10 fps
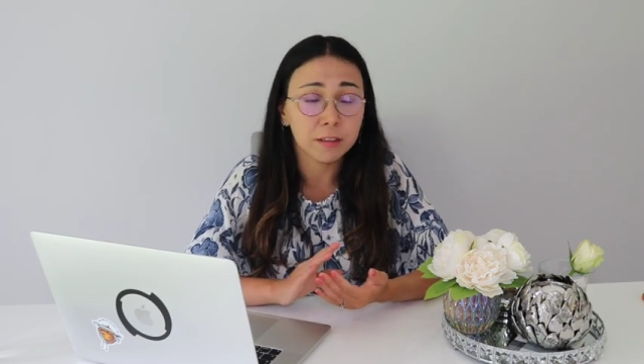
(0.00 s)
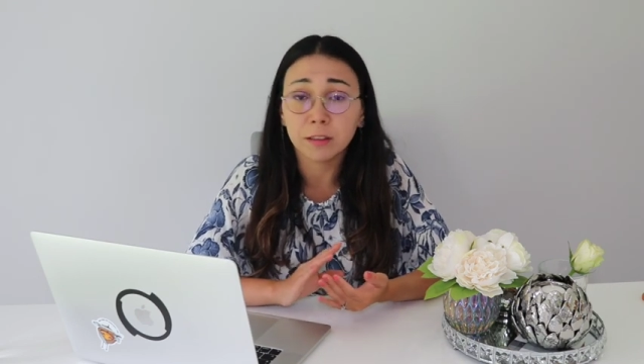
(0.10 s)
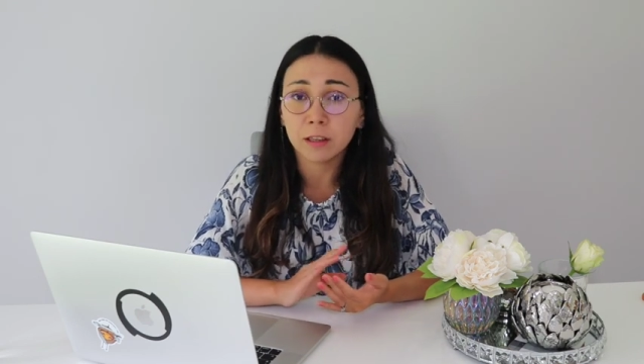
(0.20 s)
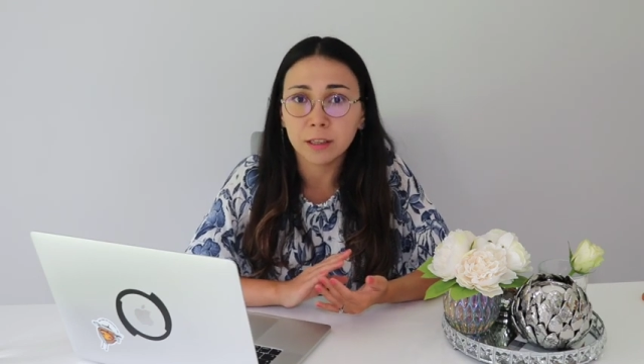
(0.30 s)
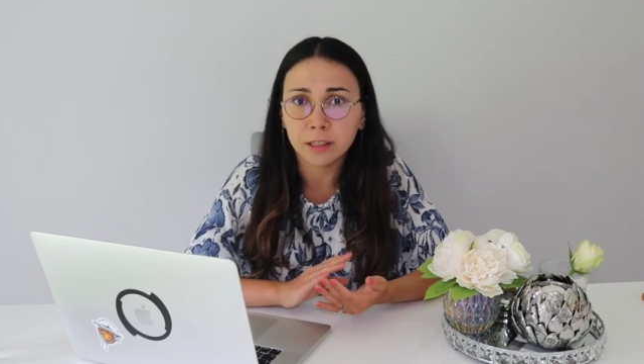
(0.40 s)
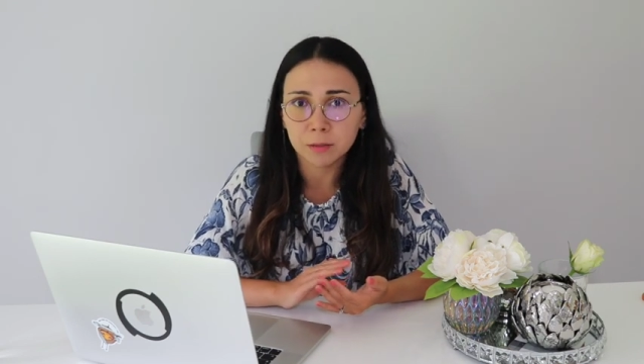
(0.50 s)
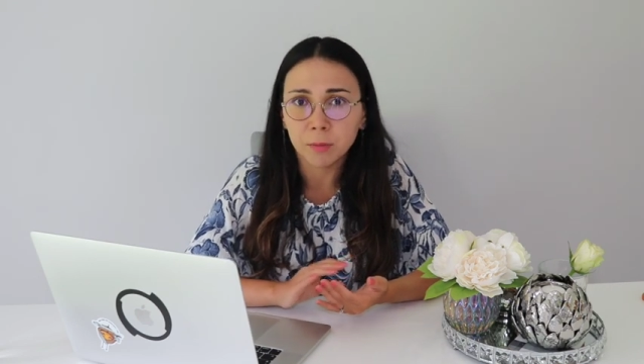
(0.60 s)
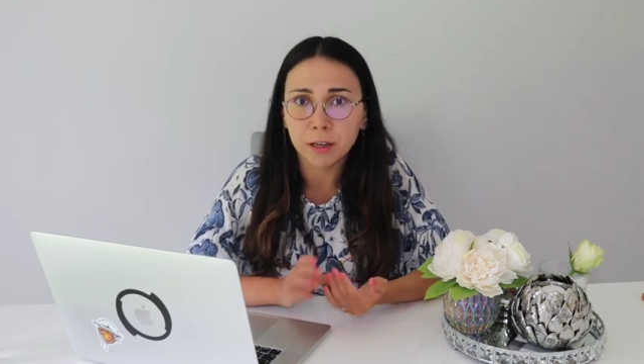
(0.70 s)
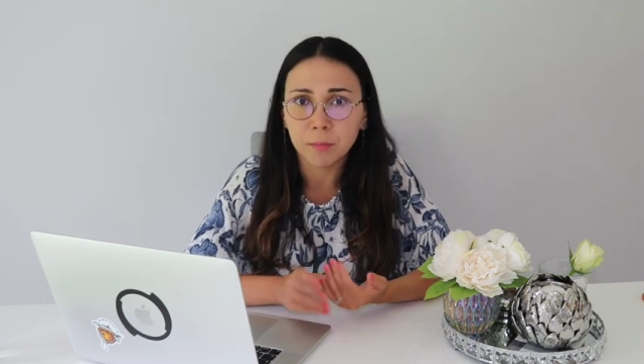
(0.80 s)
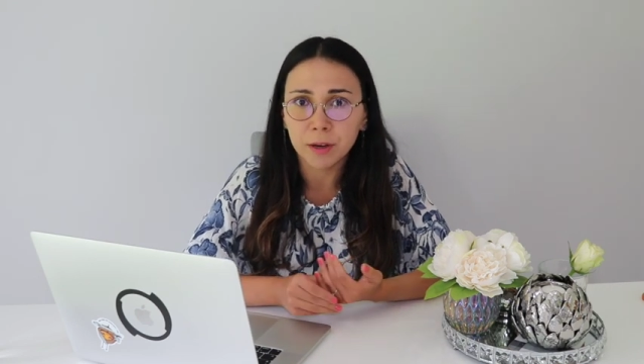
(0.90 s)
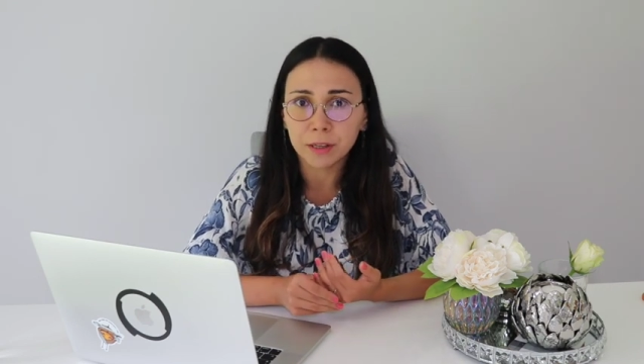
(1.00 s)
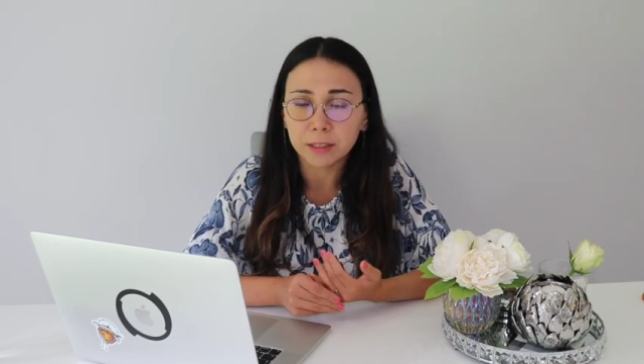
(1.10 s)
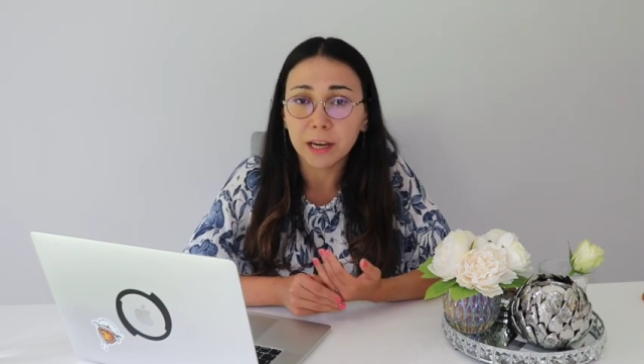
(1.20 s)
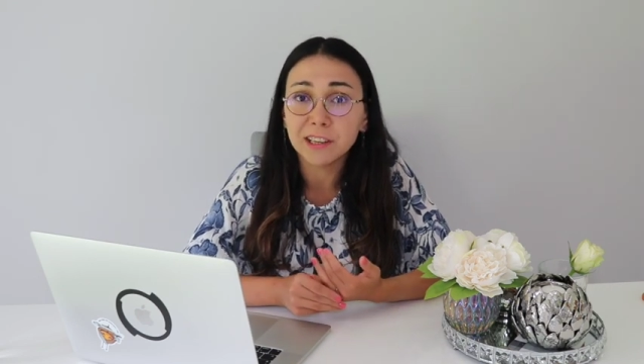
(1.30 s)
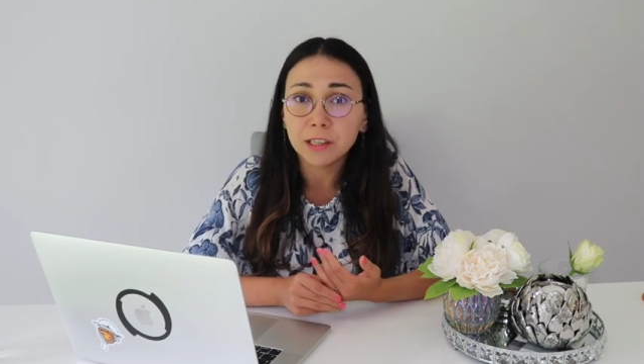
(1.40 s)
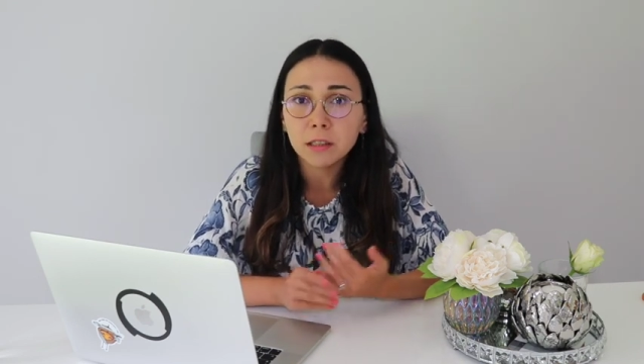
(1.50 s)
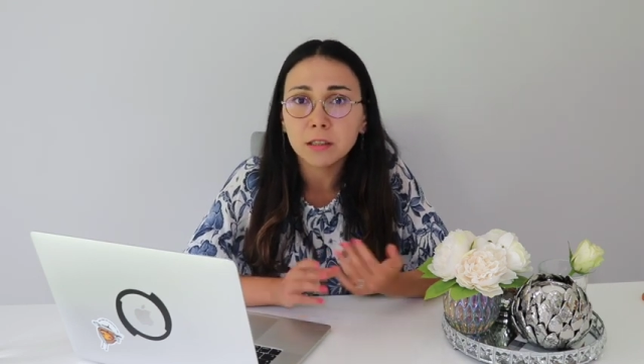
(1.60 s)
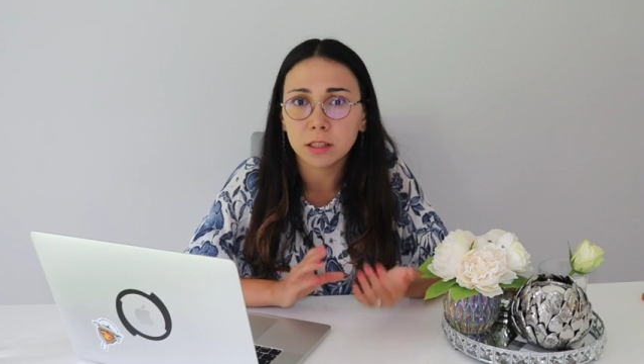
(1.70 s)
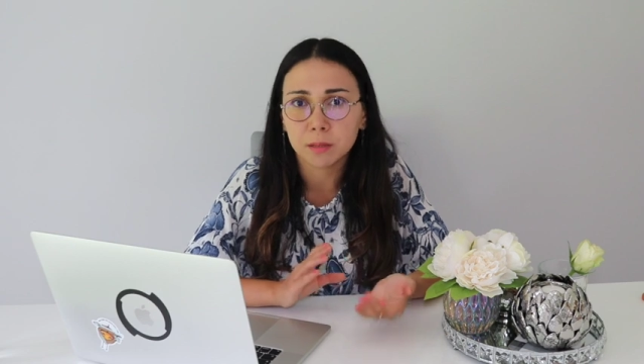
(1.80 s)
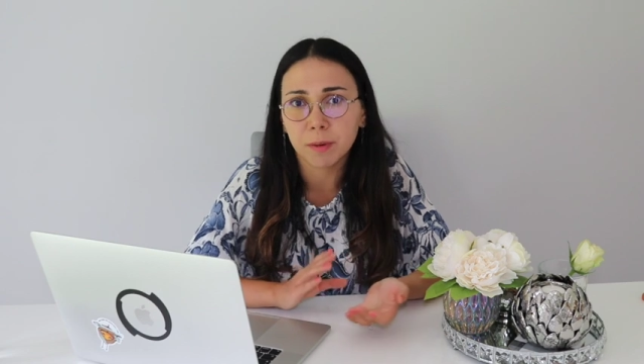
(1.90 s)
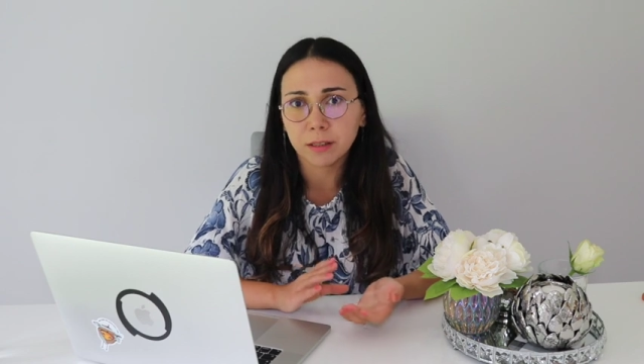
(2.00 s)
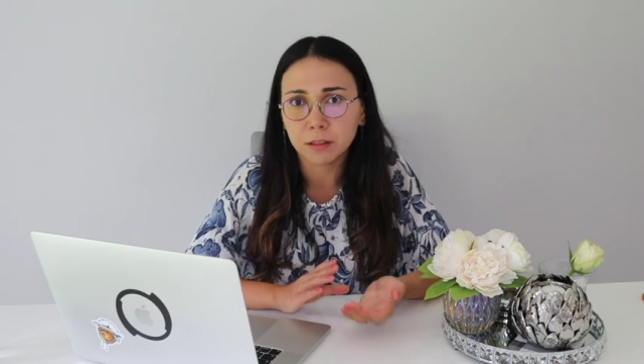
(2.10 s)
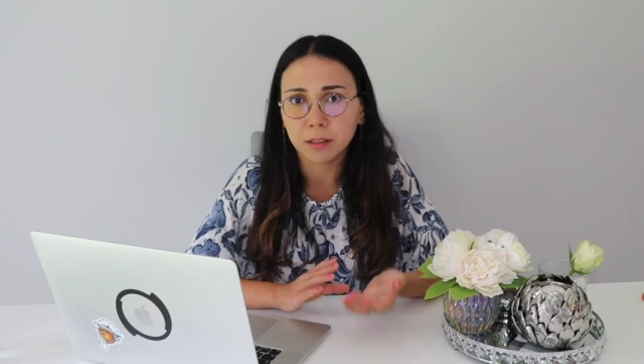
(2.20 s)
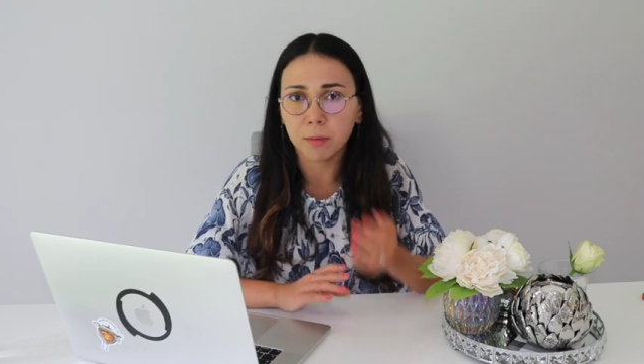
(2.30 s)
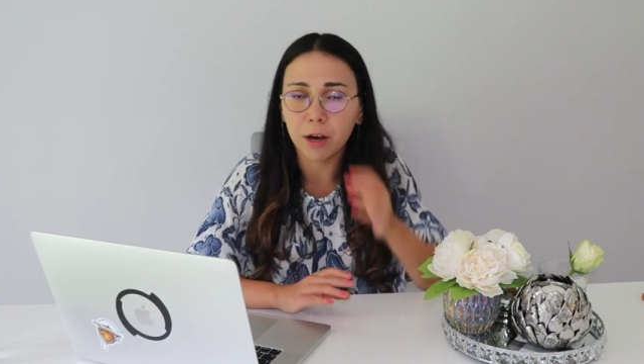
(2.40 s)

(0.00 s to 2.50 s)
against Mike Myers, I really respect him.